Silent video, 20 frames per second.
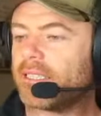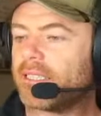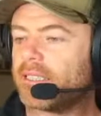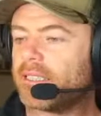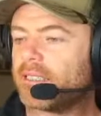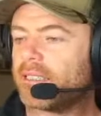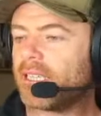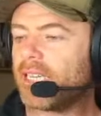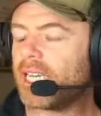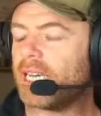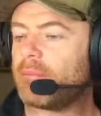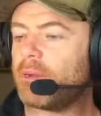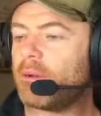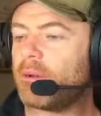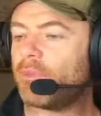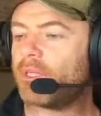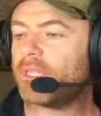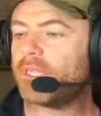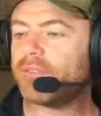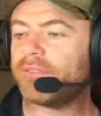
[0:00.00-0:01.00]
to come up
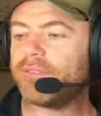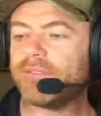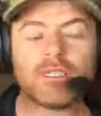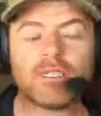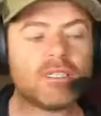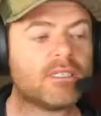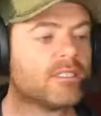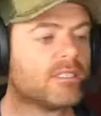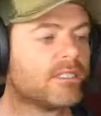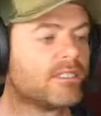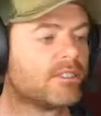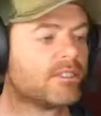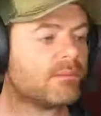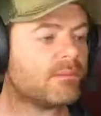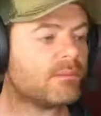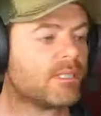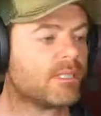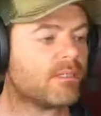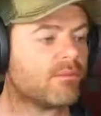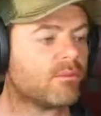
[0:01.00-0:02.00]
with the first
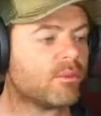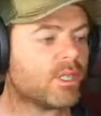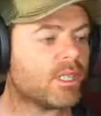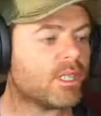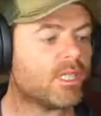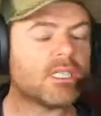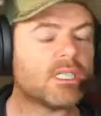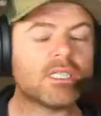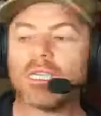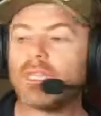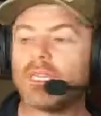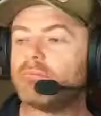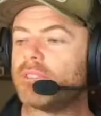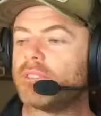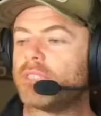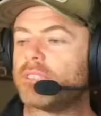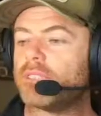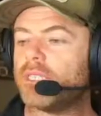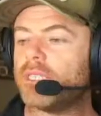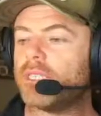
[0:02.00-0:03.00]
descriptive word, I'm
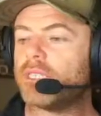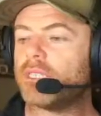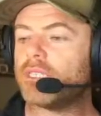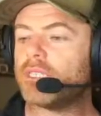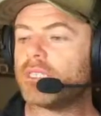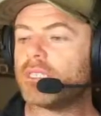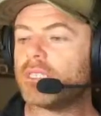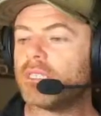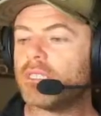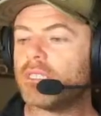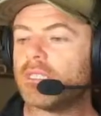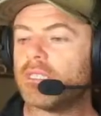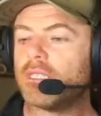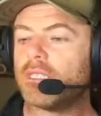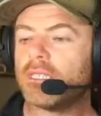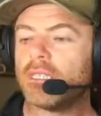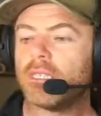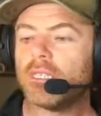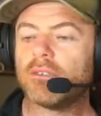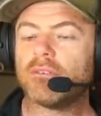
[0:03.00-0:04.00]
just going to,
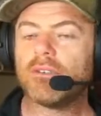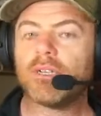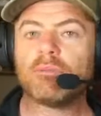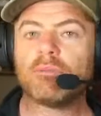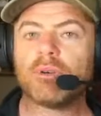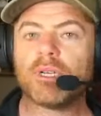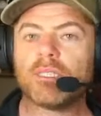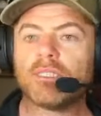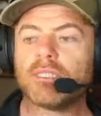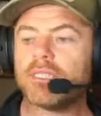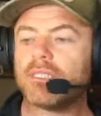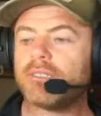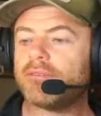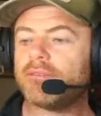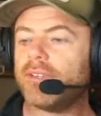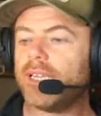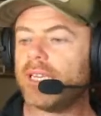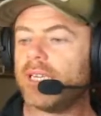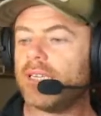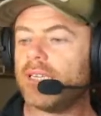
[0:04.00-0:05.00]
if I press this
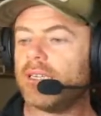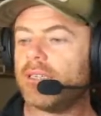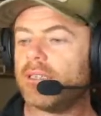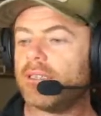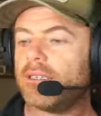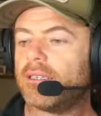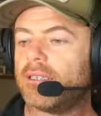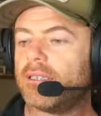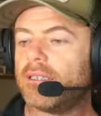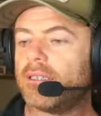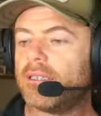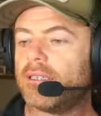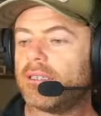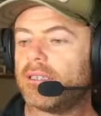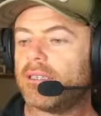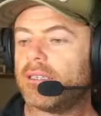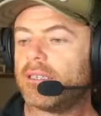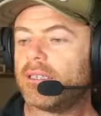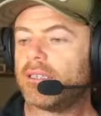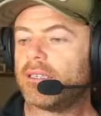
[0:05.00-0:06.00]
fella,
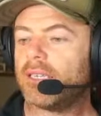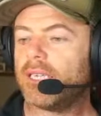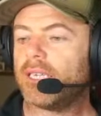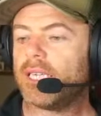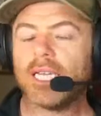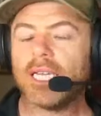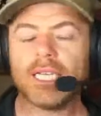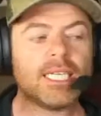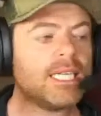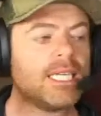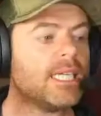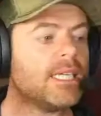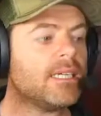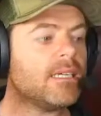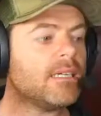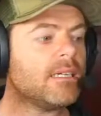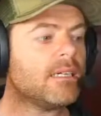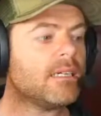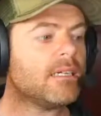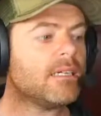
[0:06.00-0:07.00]
and
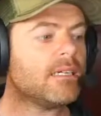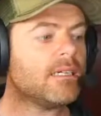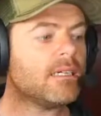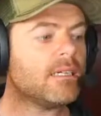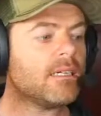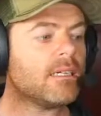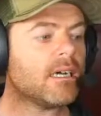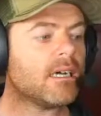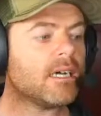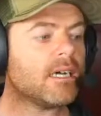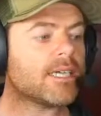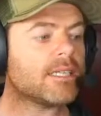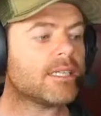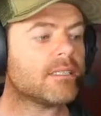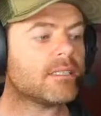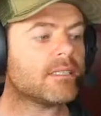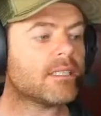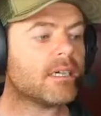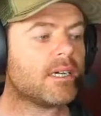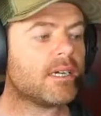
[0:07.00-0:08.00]
here I can
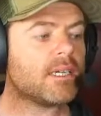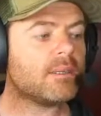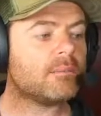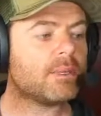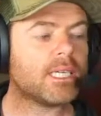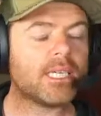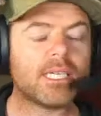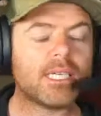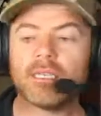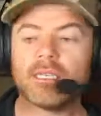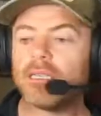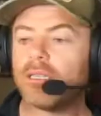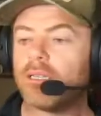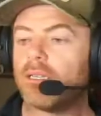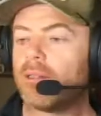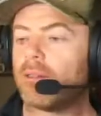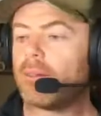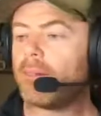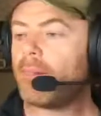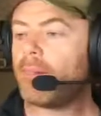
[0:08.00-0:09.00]
type in,
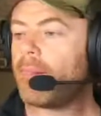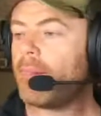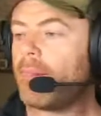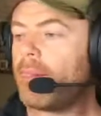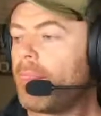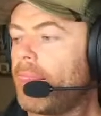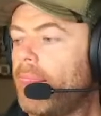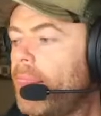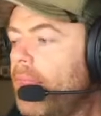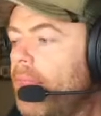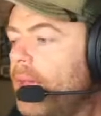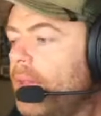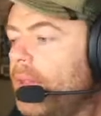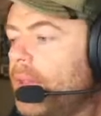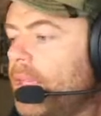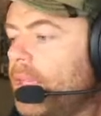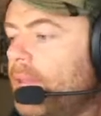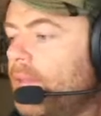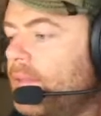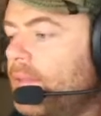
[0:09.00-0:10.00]
I
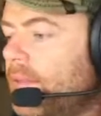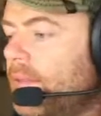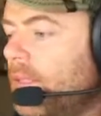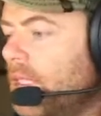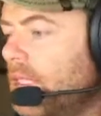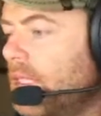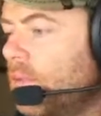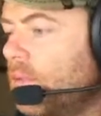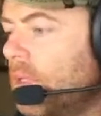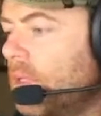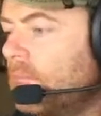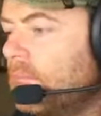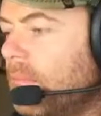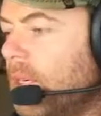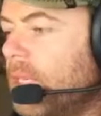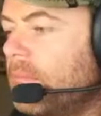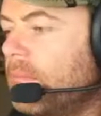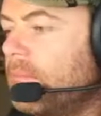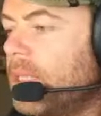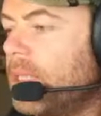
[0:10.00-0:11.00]
think the first one
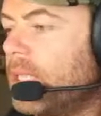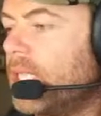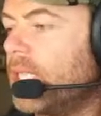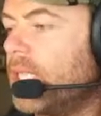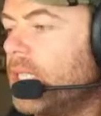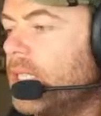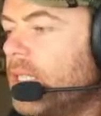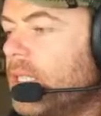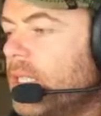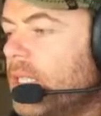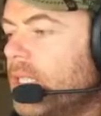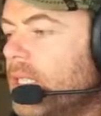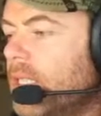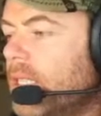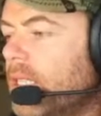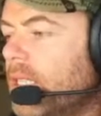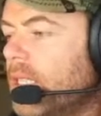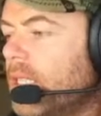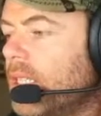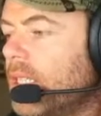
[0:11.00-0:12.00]
might be
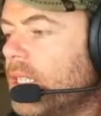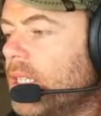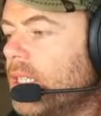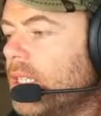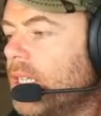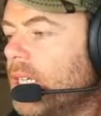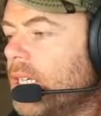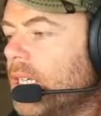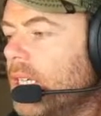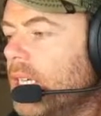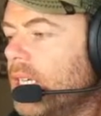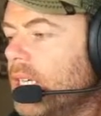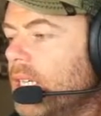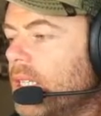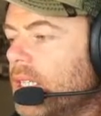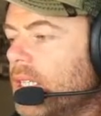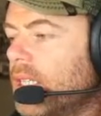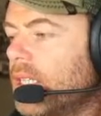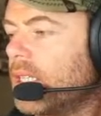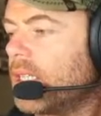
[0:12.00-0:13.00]

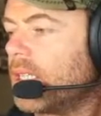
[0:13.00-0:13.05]
Kurtu.